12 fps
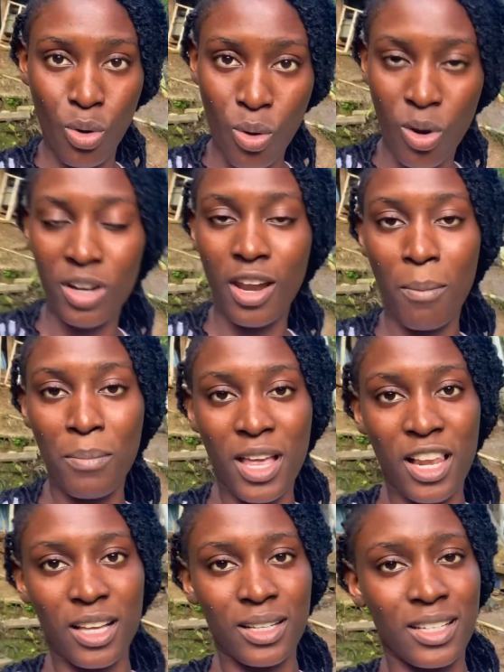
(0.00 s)
coconut
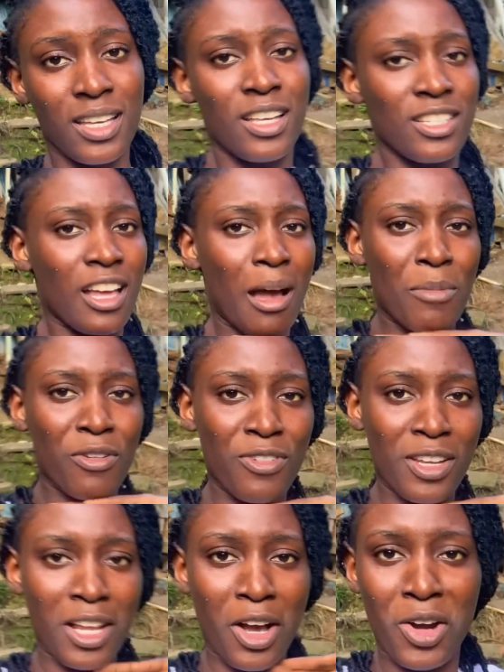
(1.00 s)
milk. So Abby
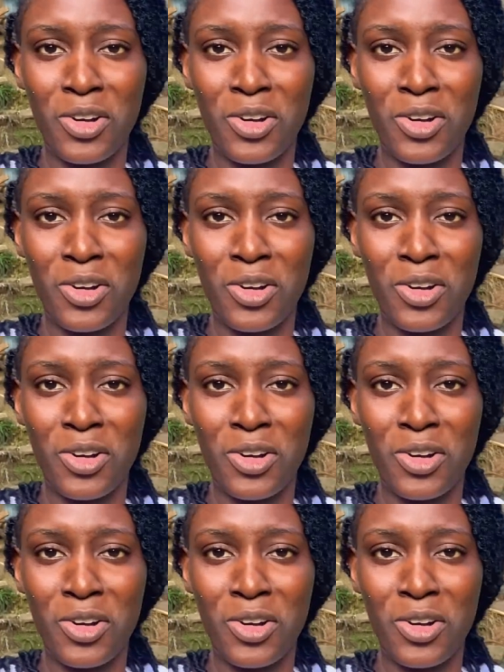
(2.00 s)
Faith are gonna